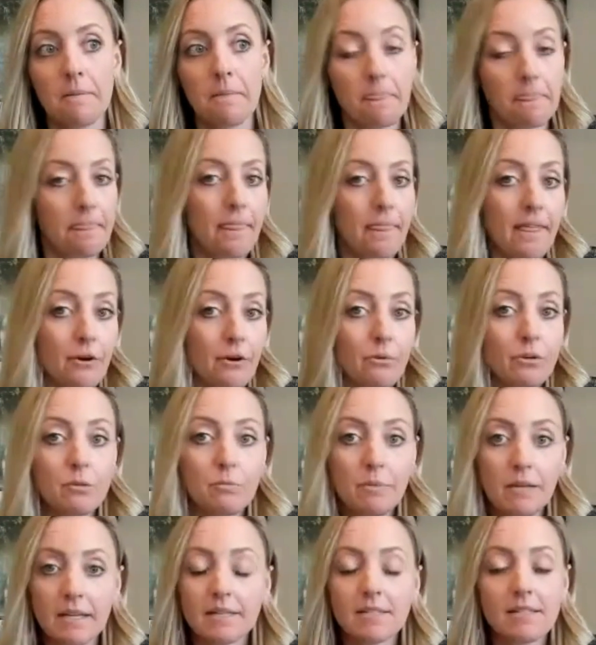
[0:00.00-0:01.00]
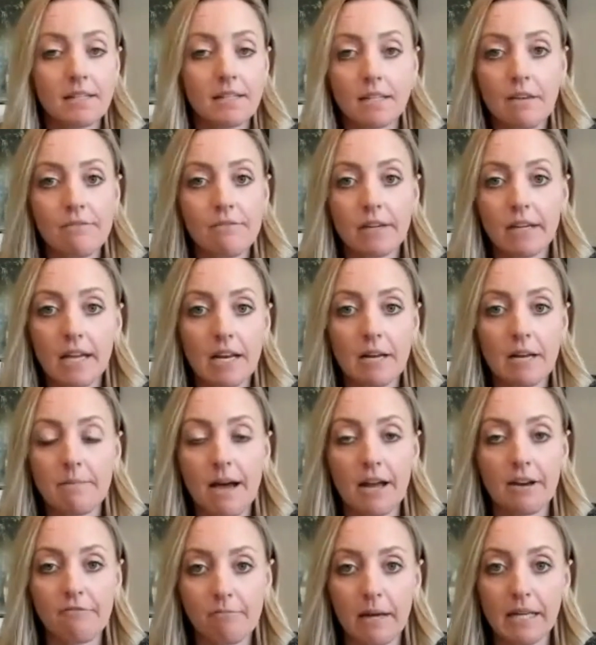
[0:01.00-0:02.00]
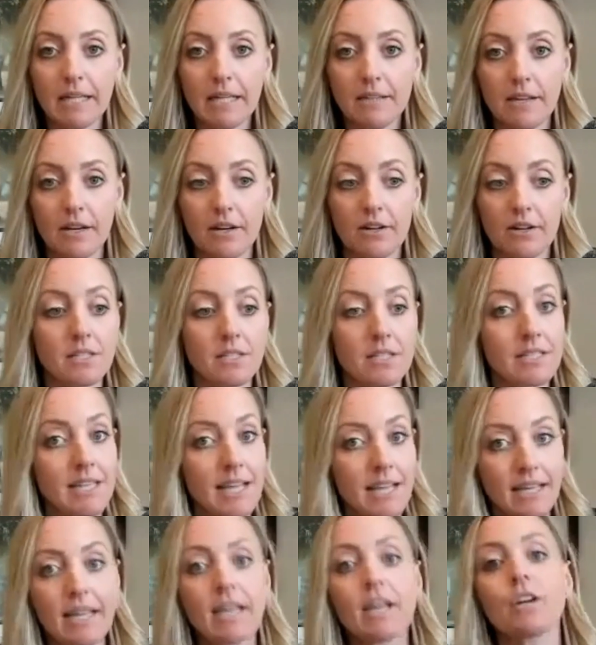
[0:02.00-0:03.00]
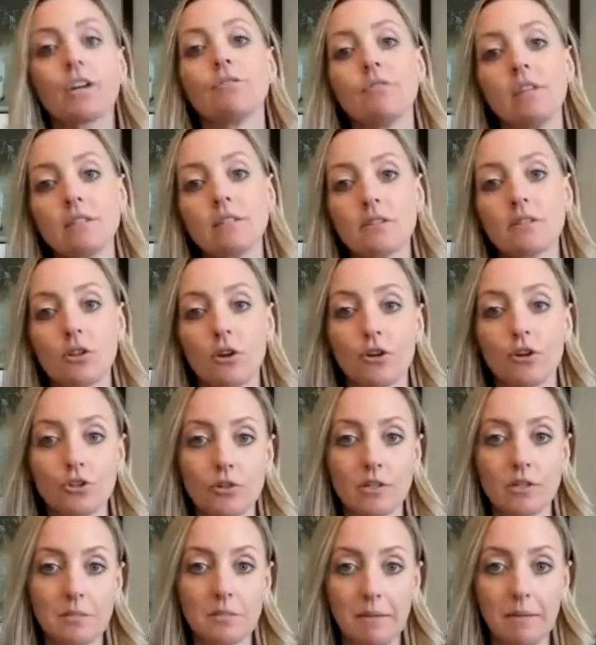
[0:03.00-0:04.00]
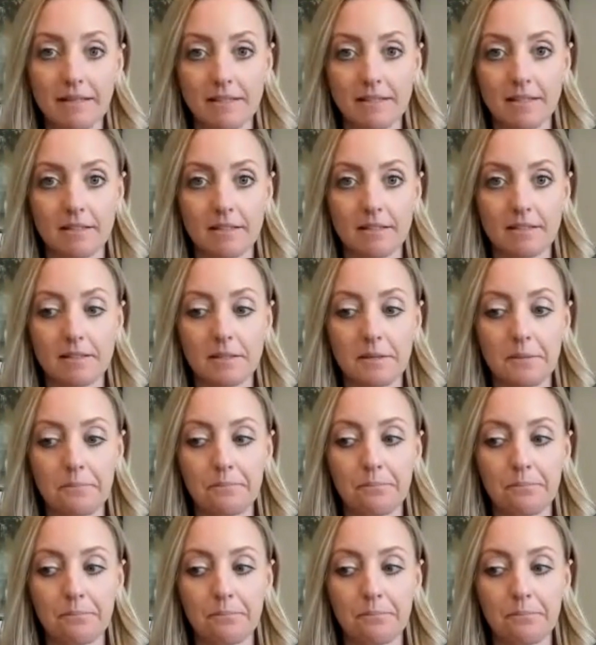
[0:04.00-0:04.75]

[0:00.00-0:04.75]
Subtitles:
there would be a significant amount of money there to take care of these larger expenses.